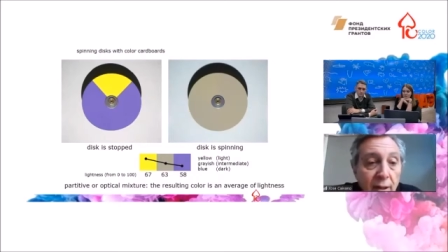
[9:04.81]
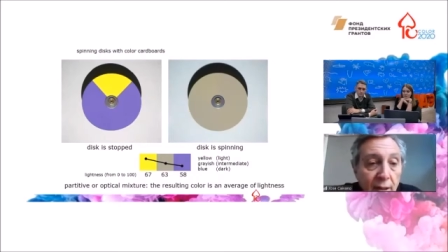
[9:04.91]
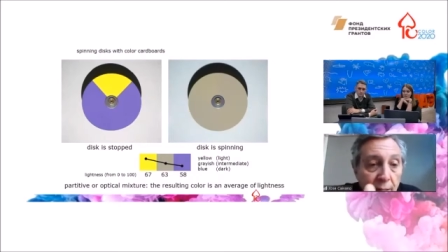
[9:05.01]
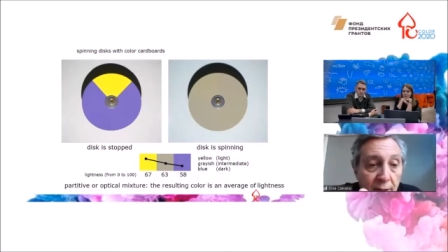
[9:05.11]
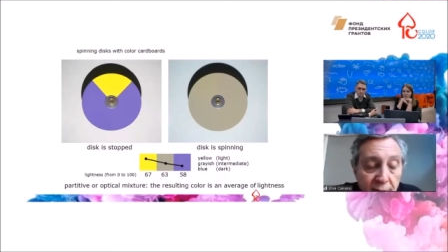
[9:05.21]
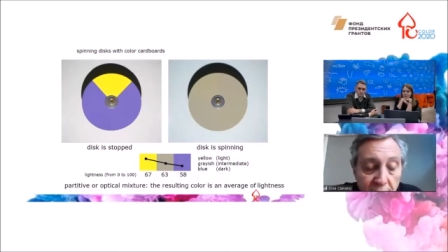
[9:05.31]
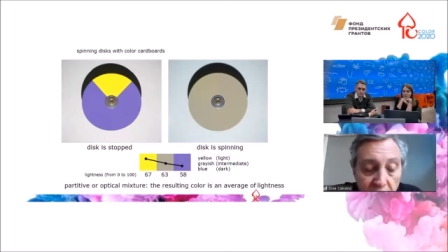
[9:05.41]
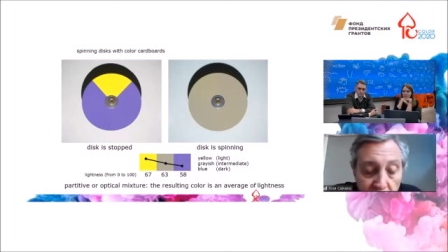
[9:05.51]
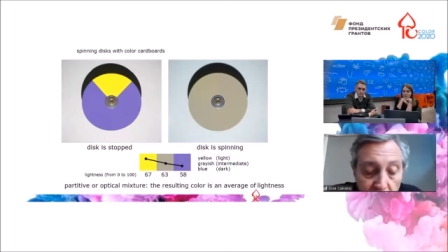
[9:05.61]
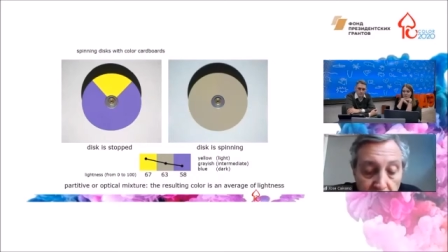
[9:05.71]
as
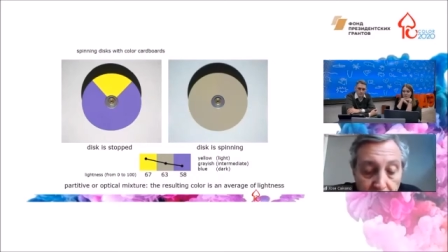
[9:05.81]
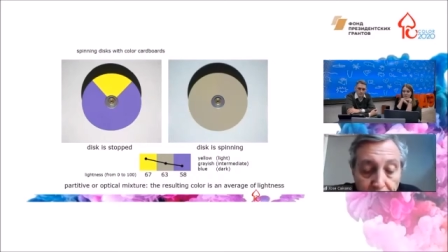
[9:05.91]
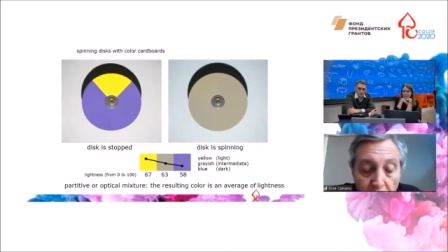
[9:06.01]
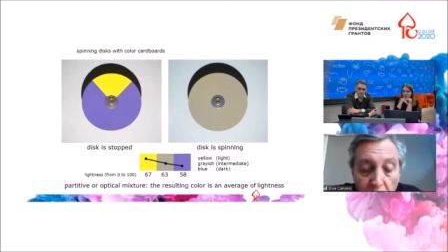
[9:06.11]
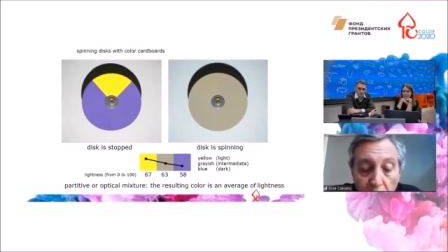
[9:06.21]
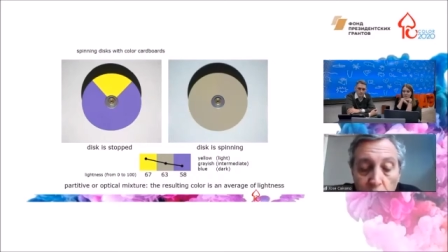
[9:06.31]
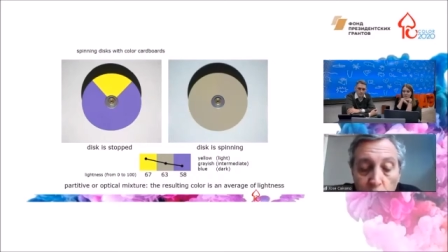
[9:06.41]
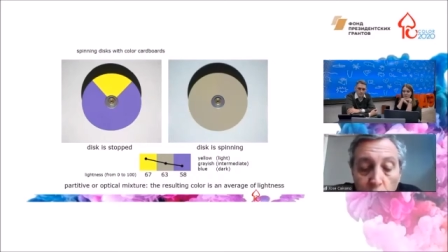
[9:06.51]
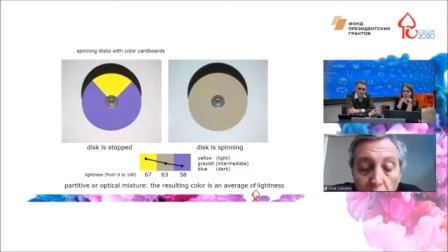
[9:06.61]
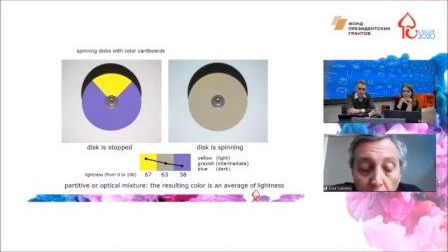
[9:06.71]
here,
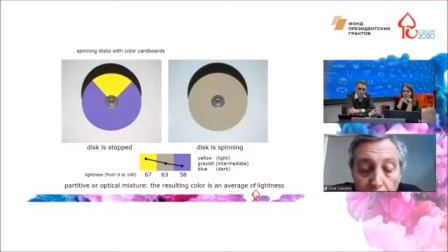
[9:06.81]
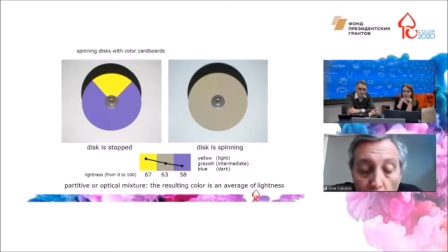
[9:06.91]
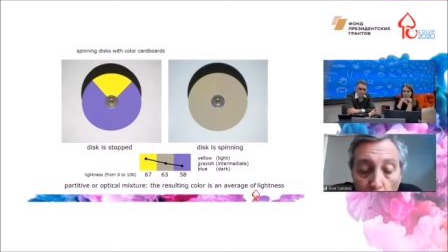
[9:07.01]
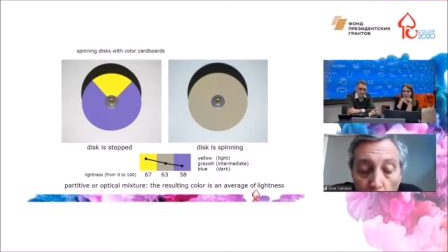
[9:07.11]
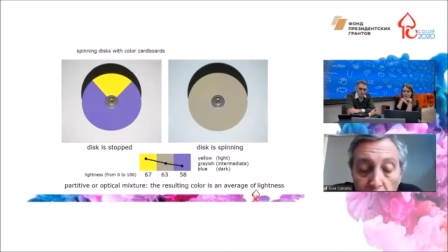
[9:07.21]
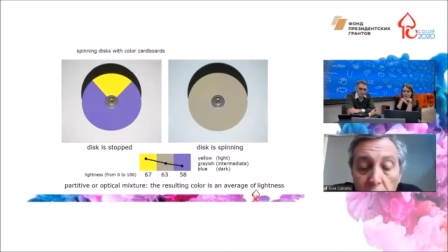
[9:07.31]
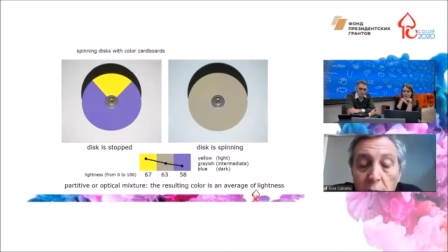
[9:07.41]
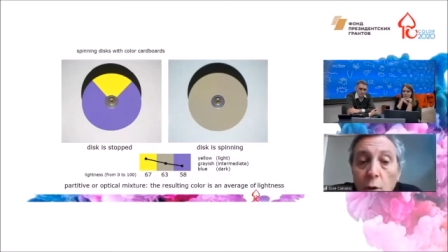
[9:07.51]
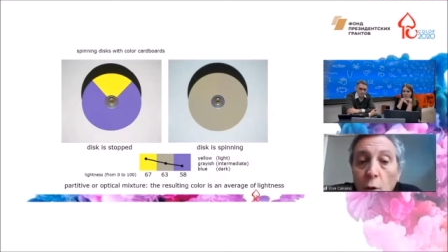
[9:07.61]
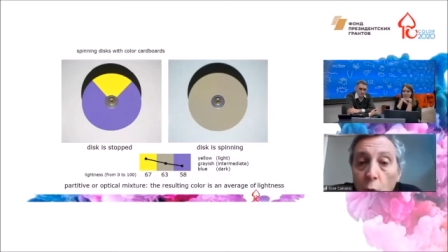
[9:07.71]
we employ
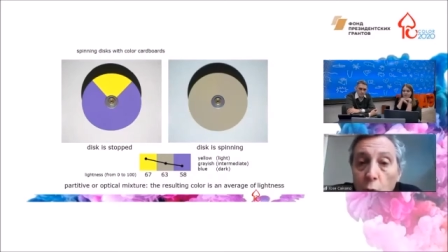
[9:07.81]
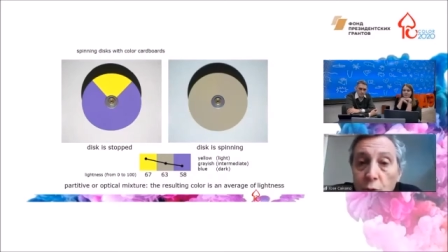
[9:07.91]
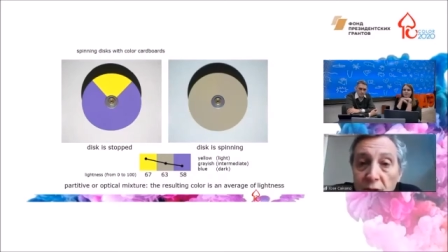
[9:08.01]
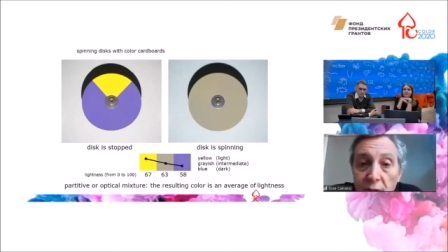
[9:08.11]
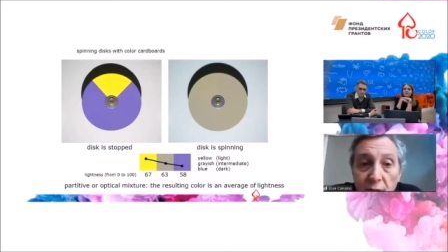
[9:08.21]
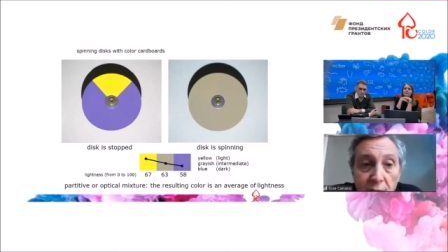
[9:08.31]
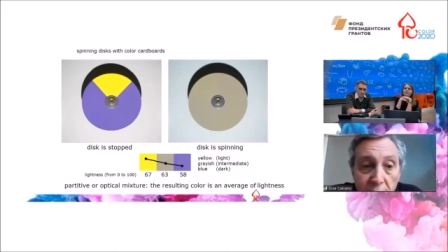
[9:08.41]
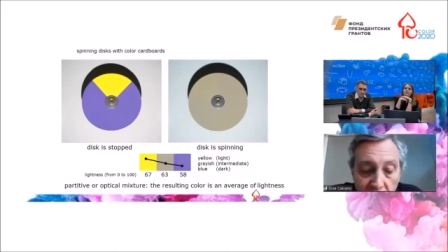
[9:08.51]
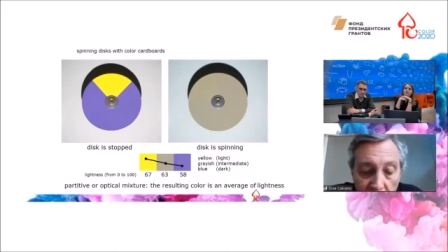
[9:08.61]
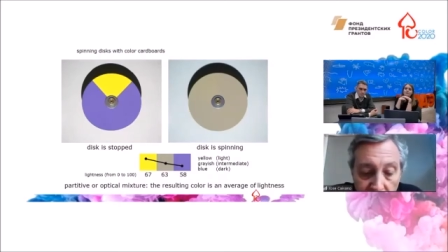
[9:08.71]
glossy
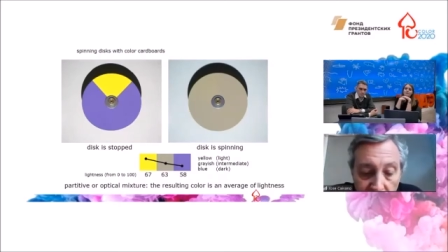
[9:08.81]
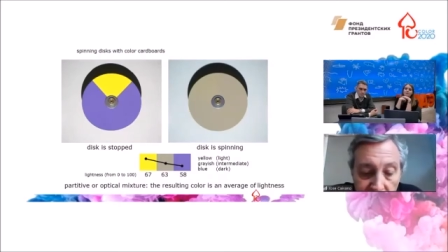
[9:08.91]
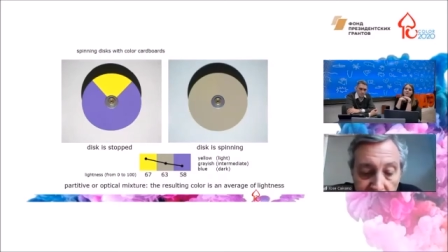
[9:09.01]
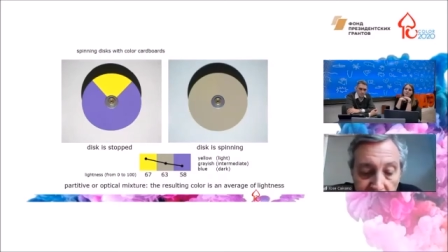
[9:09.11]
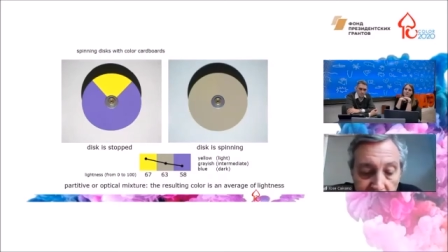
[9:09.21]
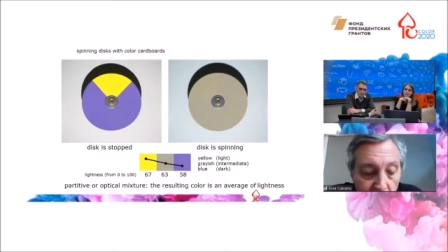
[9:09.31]
surfaces.